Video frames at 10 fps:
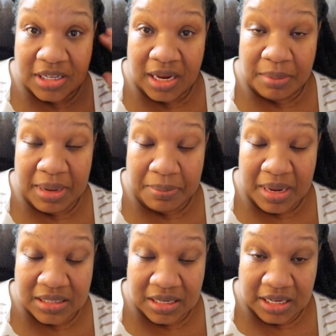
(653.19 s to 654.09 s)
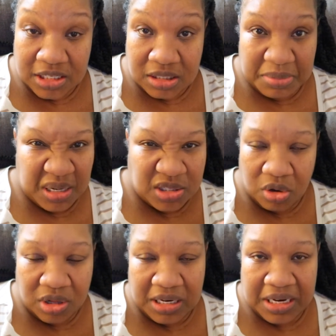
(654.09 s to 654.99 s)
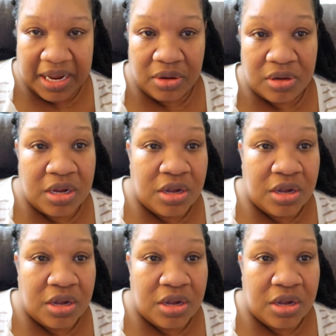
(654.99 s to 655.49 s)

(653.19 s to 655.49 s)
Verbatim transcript: it kind of made a mess in the kitchen, but it's all clean now.